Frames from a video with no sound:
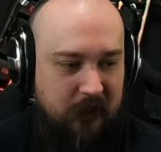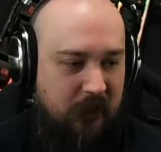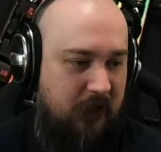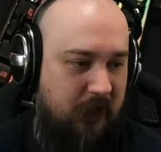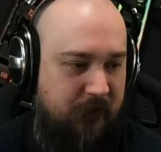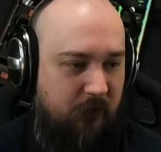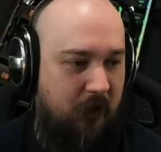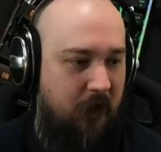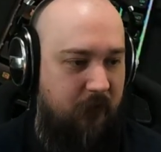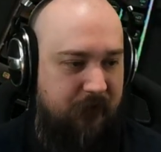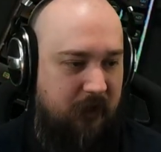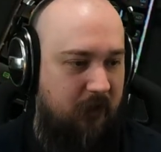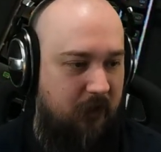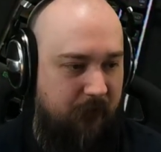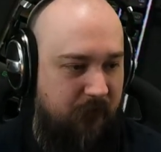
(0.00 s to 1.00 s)
And that's why I was
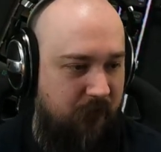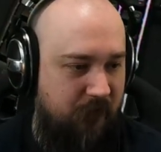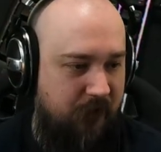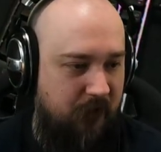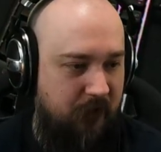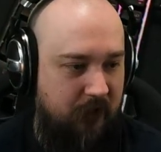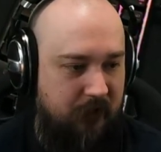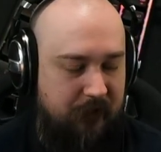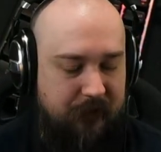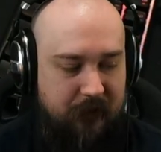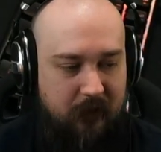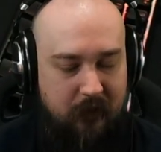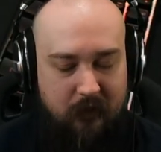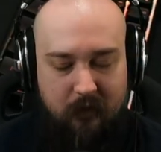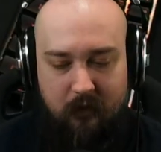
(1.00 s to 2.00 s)
ended up using like
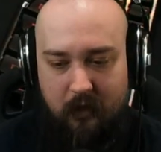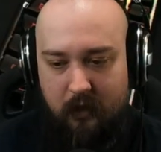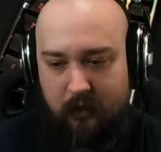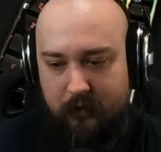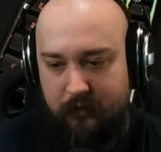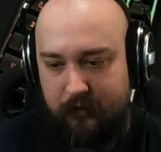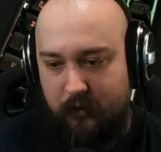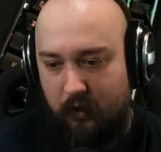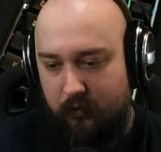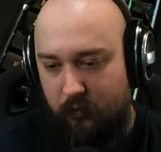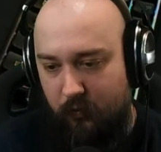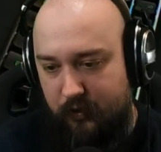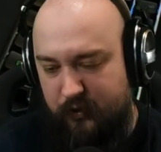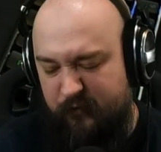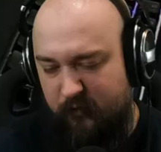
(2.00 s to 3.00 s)
a
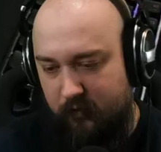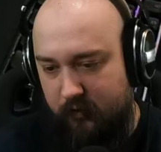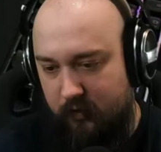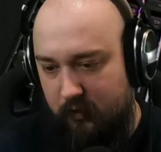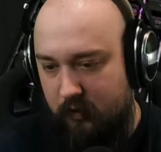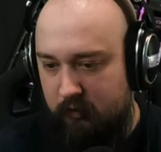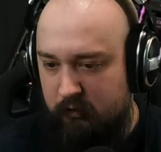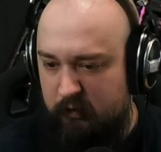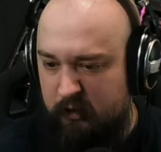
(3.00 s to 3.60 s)
noise filter.